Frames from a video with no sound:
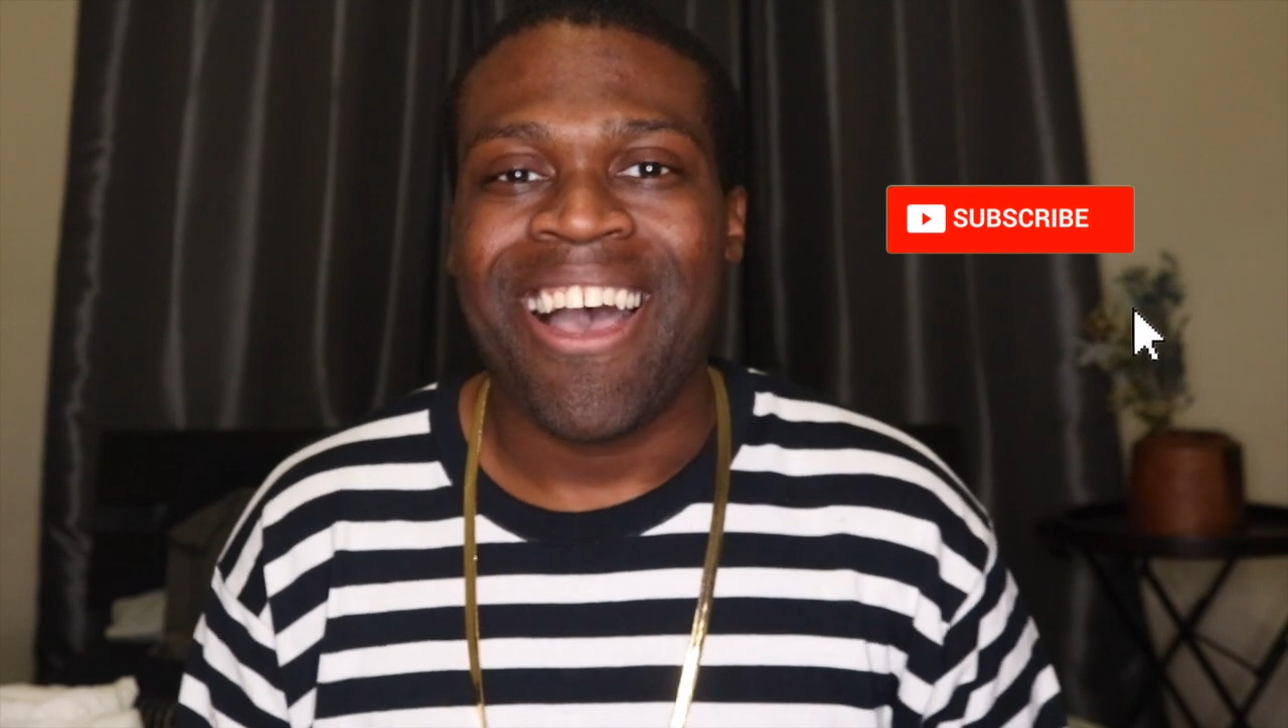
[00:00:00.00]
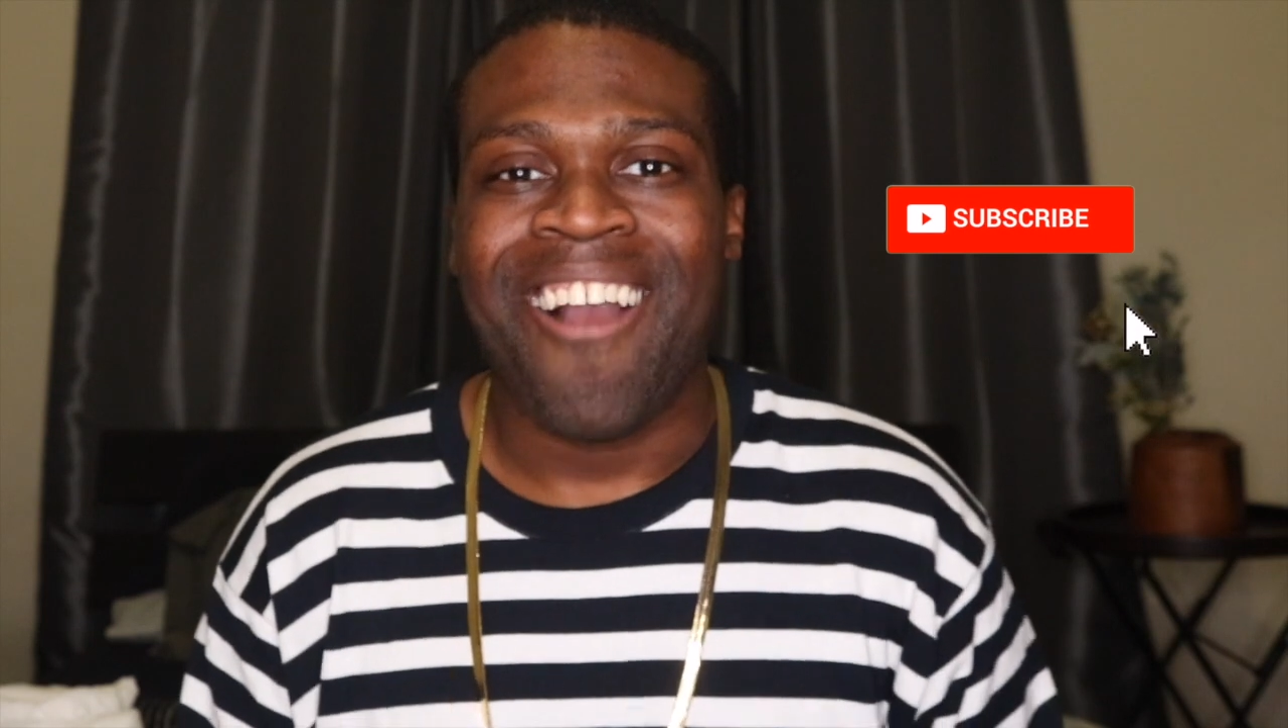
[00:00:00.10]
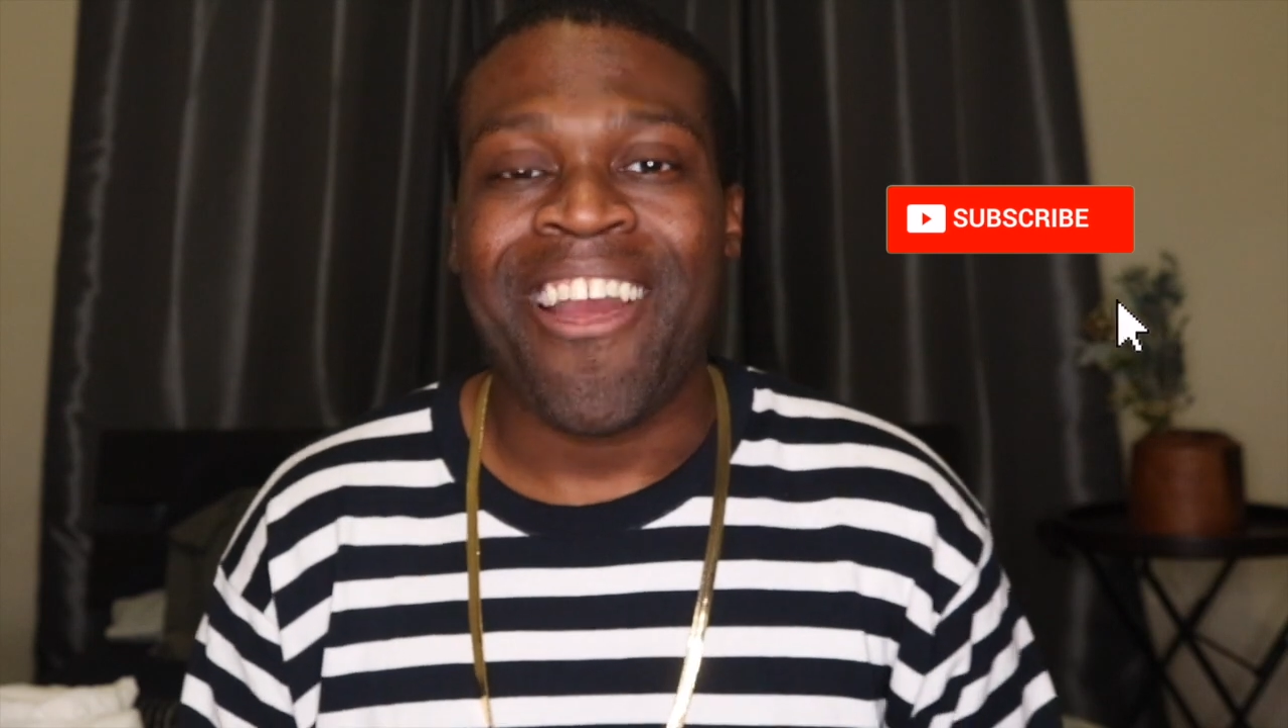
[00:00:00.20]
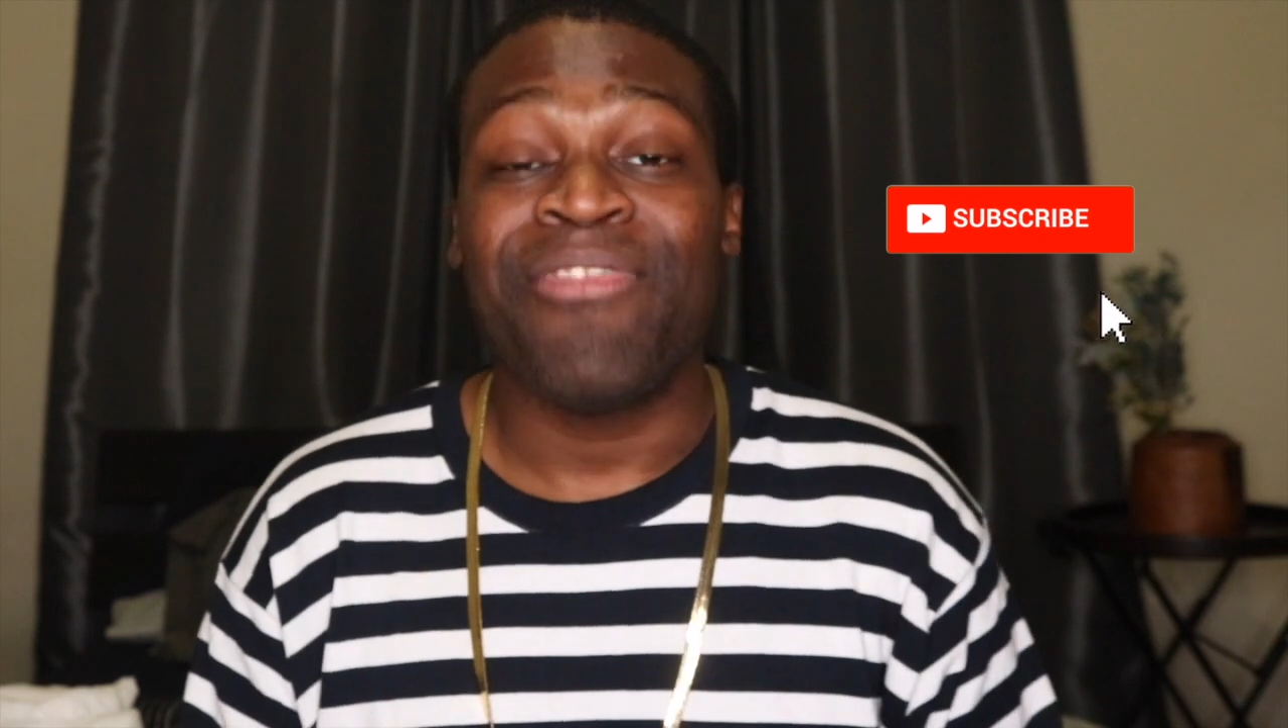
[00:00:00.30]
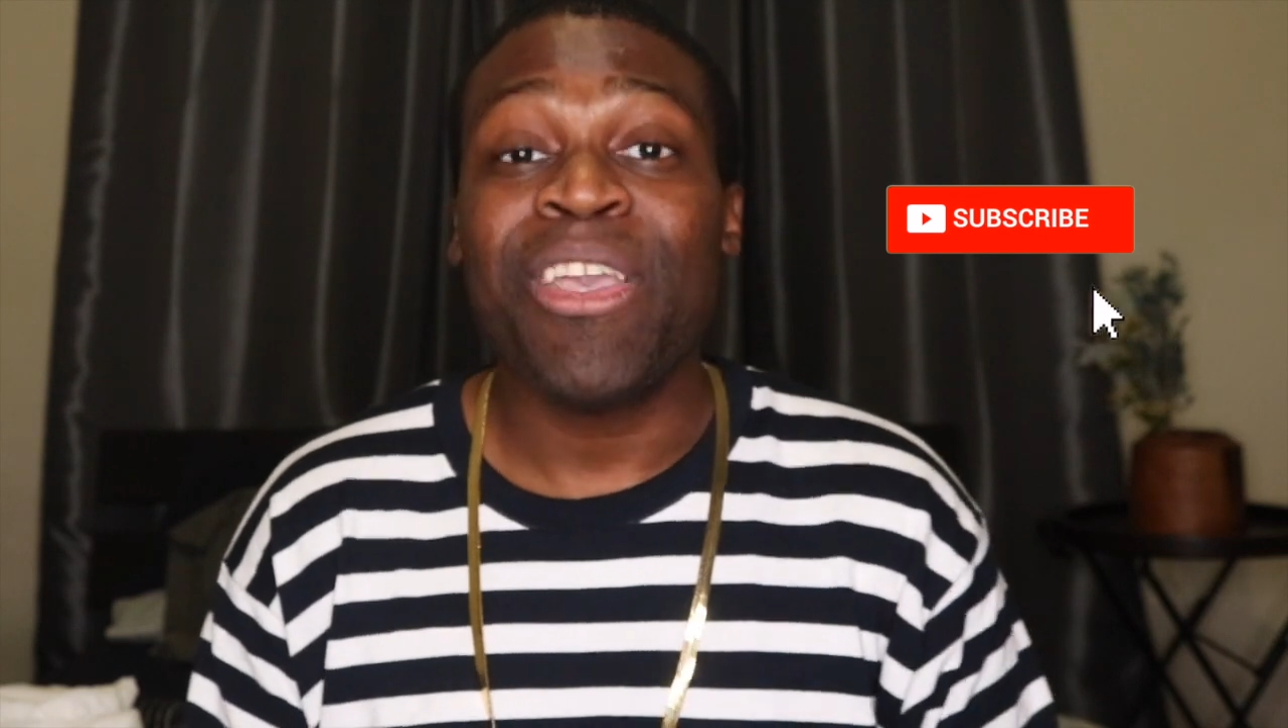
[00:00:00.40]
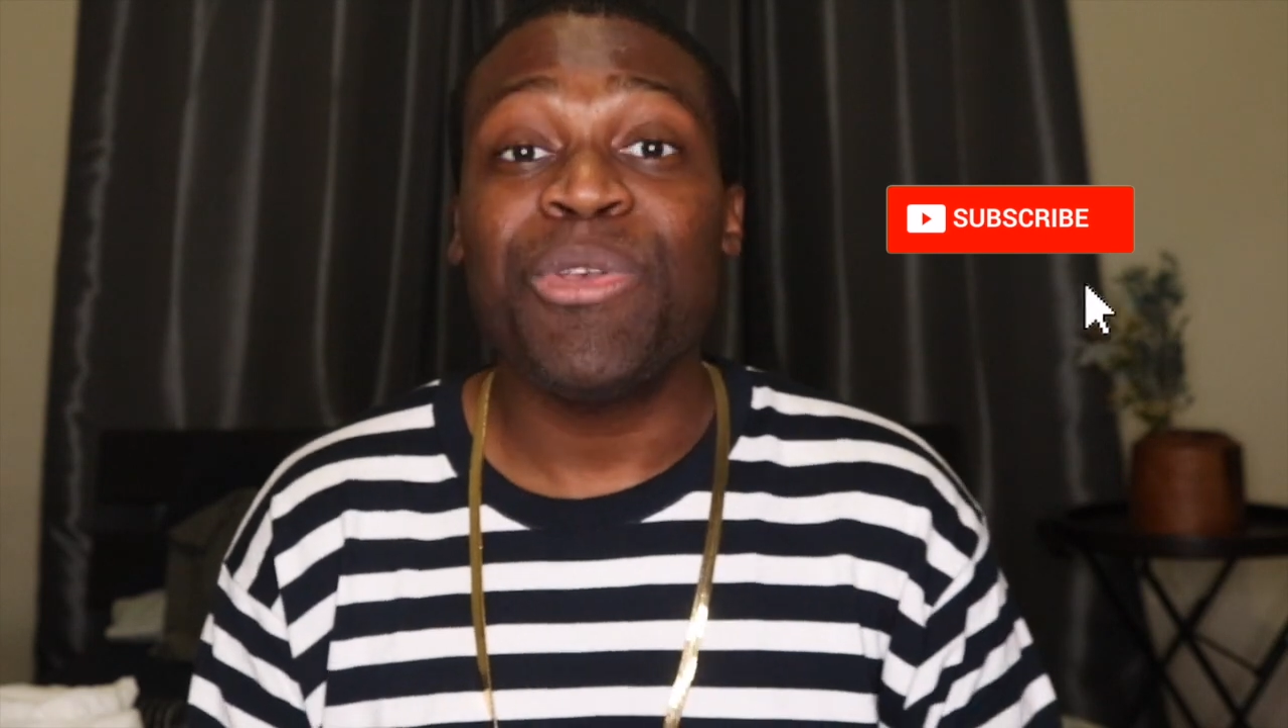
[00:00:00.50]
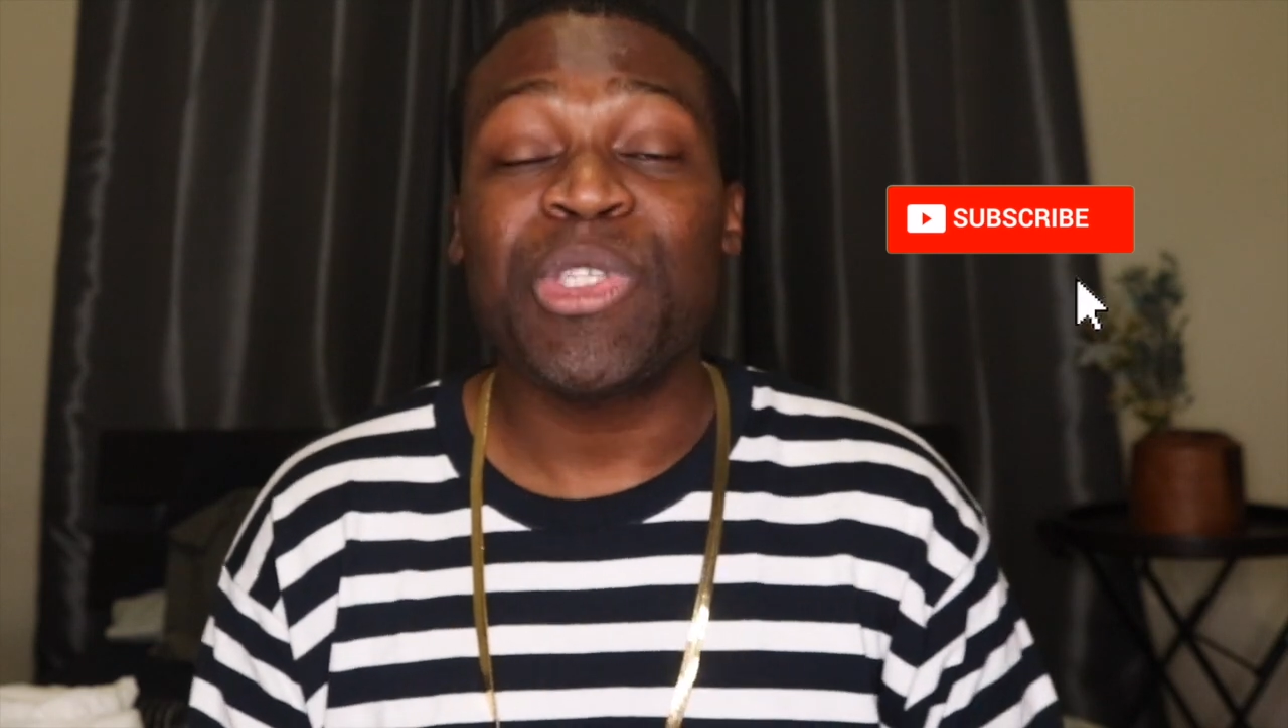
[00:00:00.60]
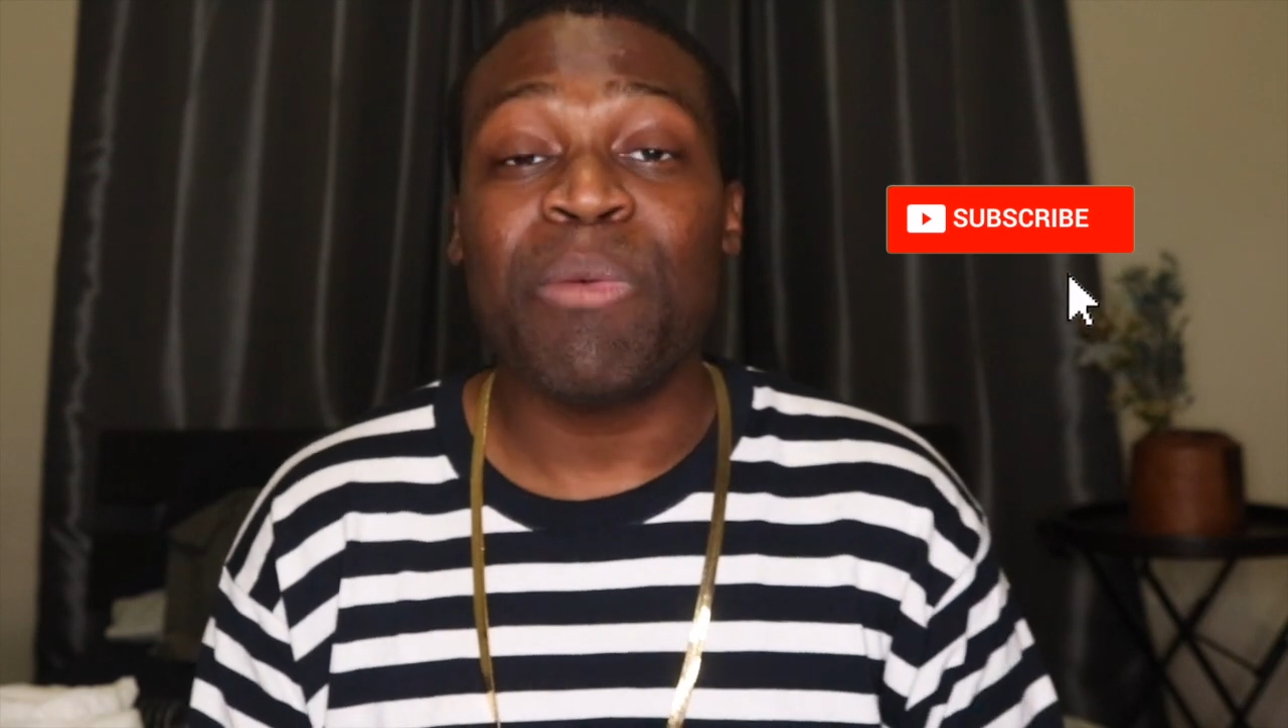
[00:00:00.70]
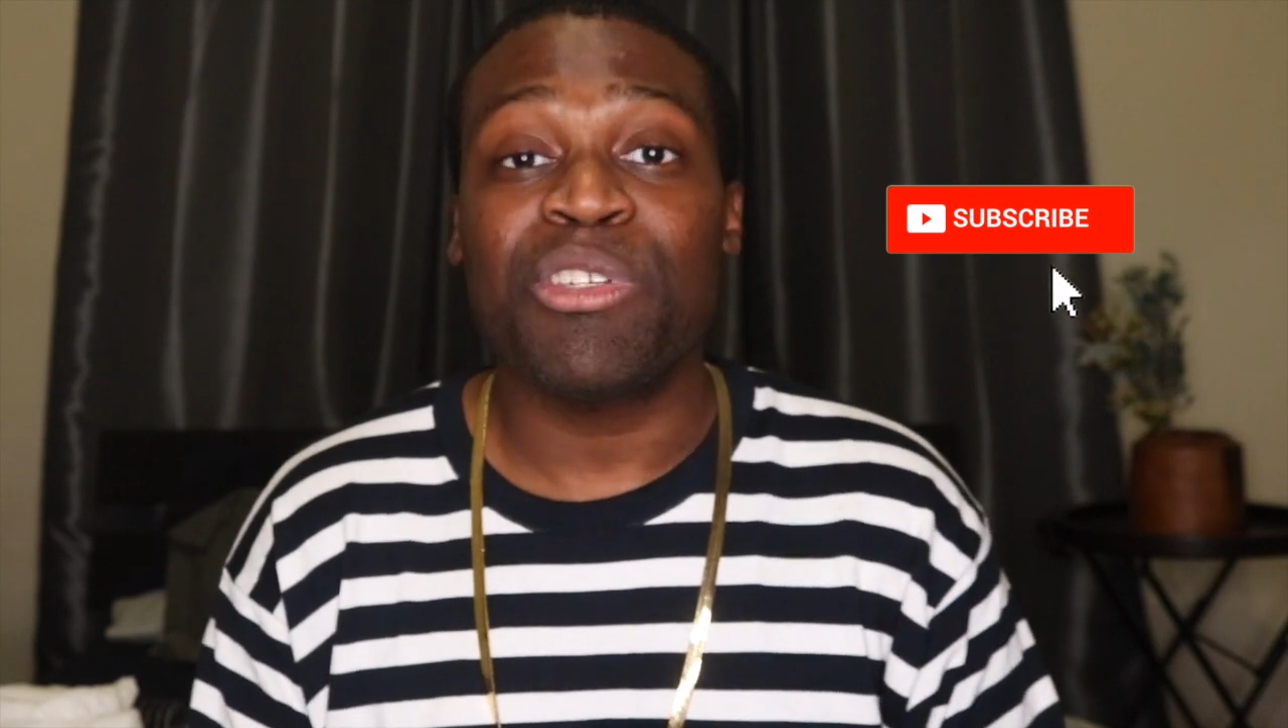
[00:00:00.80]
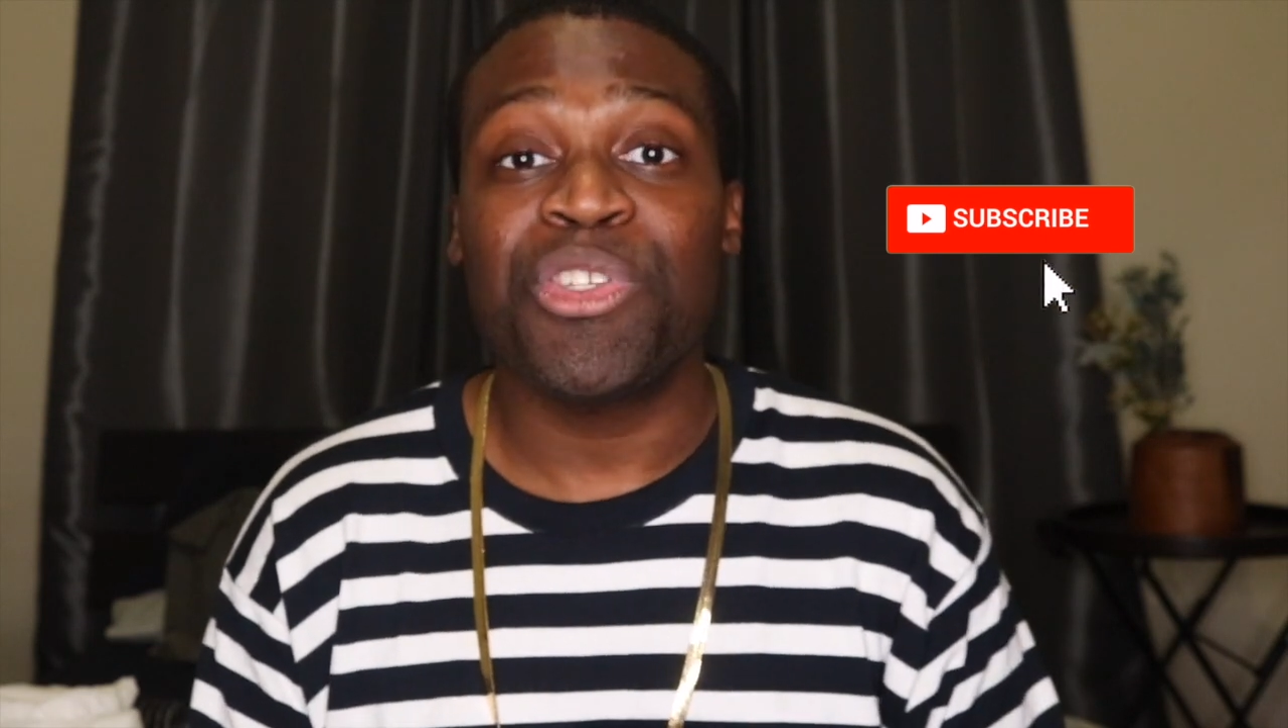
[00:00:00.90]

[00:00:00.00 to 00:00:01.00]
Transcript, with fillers: All right, thank you so much